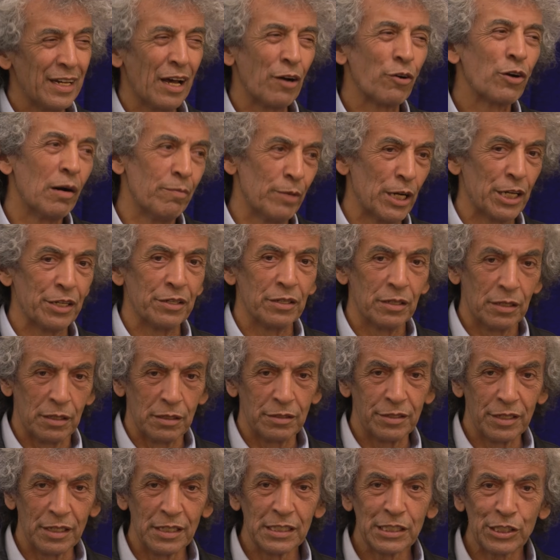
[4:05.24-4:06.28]
Now, come on,
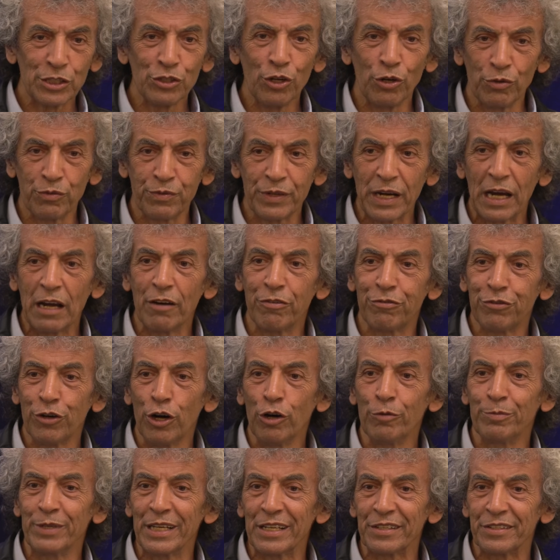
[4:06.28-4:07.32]
there is no real
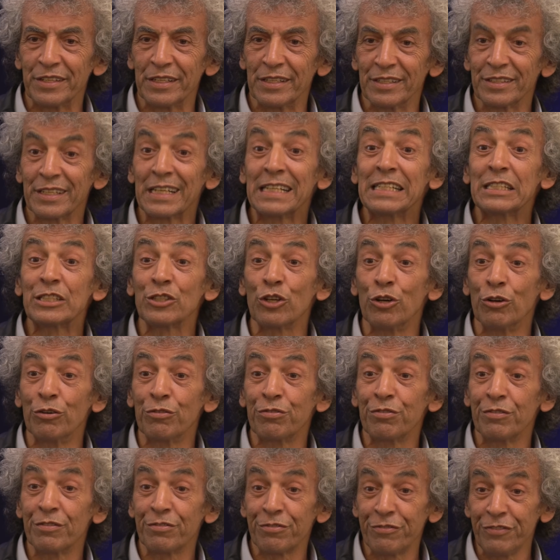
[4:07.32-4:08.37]
phobia there. There is no
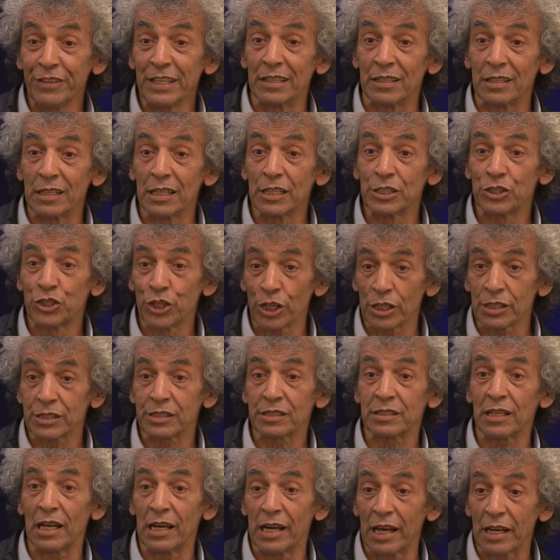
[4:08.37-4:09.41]
fear. It's
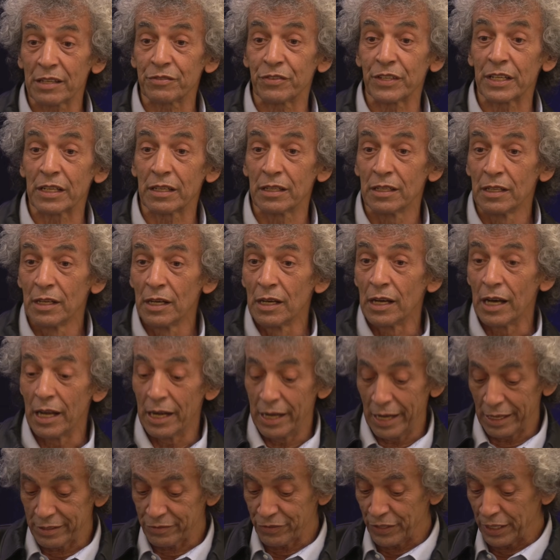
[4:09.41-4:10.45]
just electric
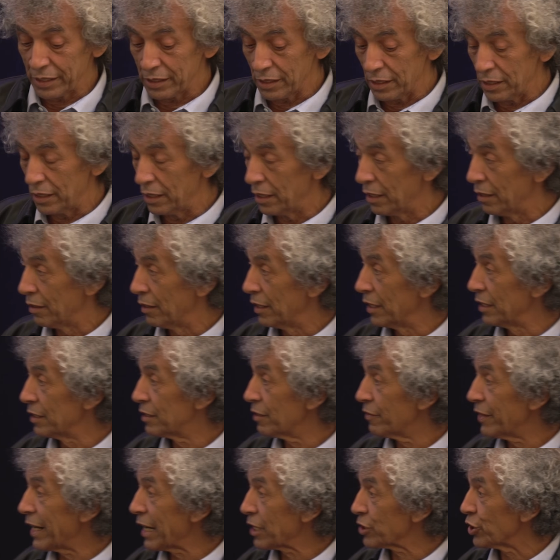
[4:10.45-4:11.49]

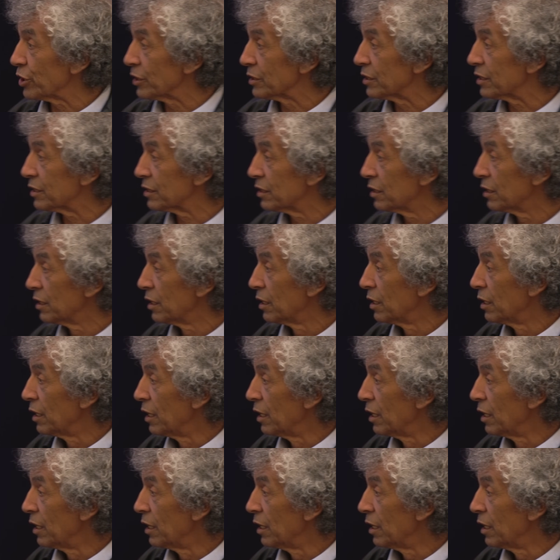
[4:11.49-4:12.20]
interactions.